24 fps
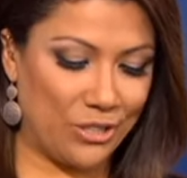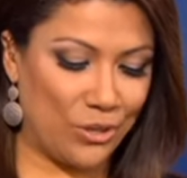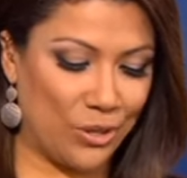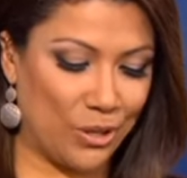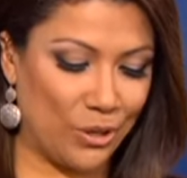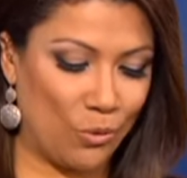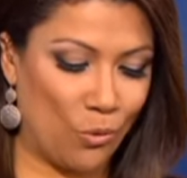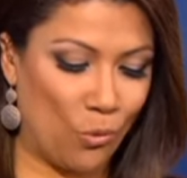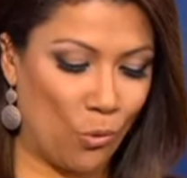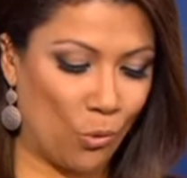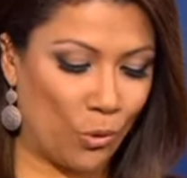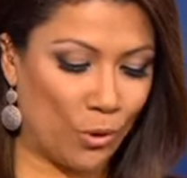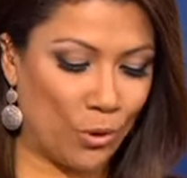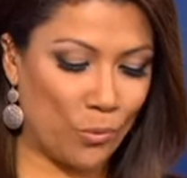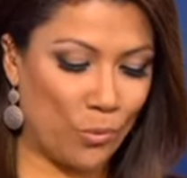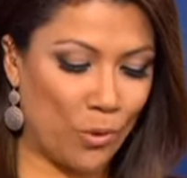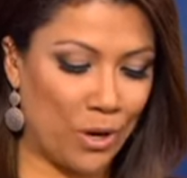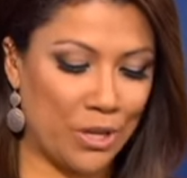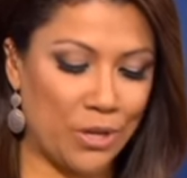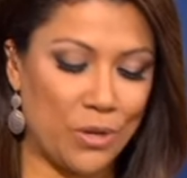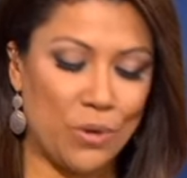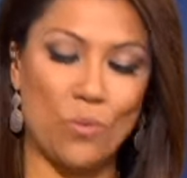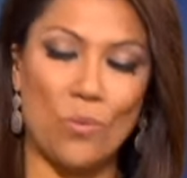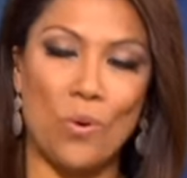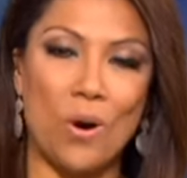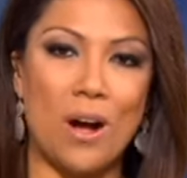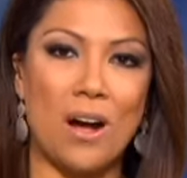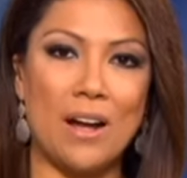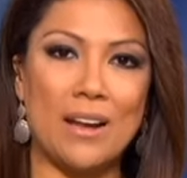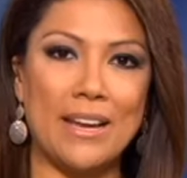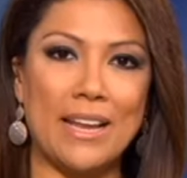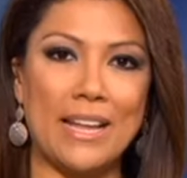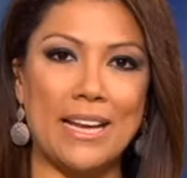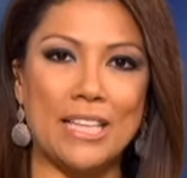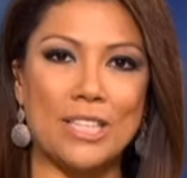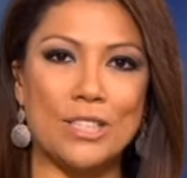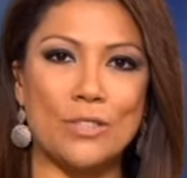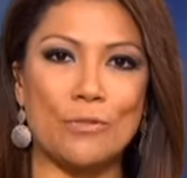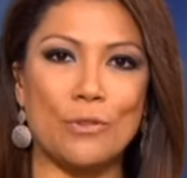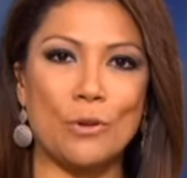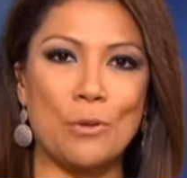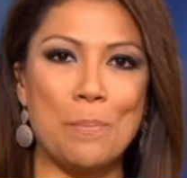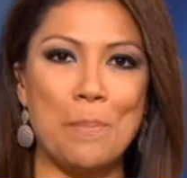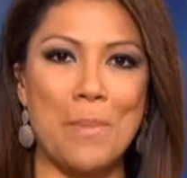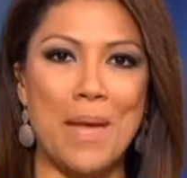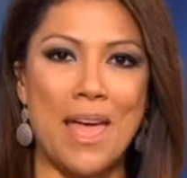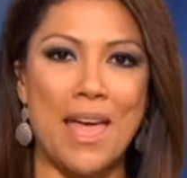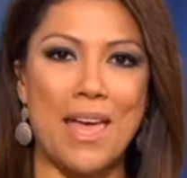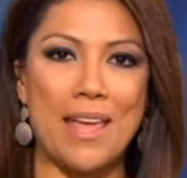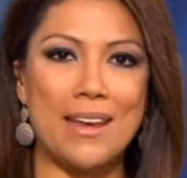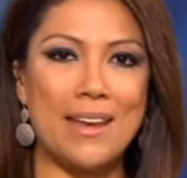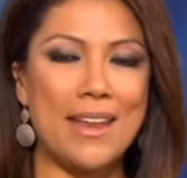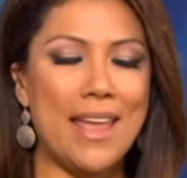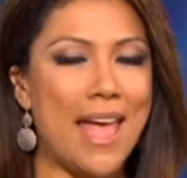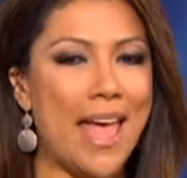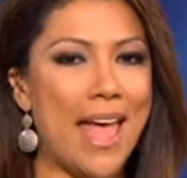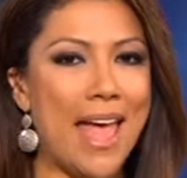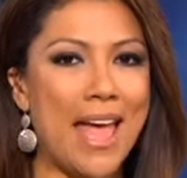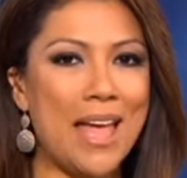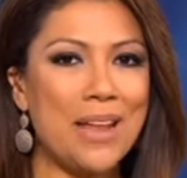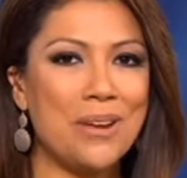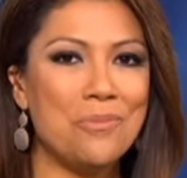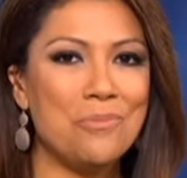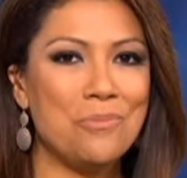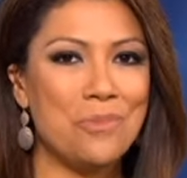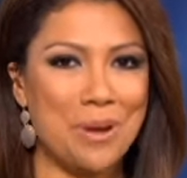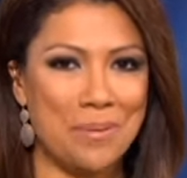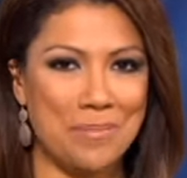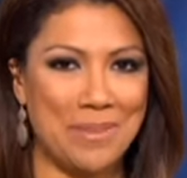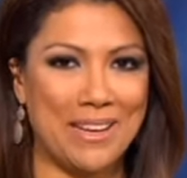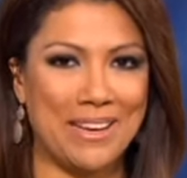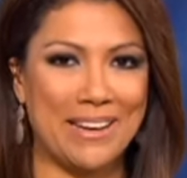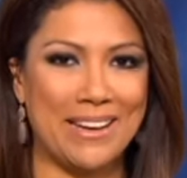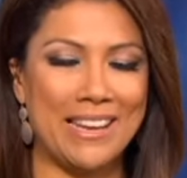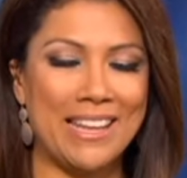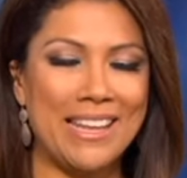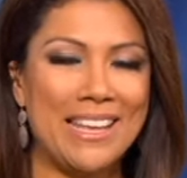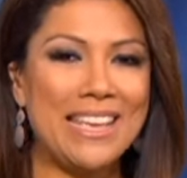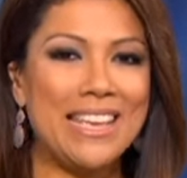You can order what you want, and it's for men and women.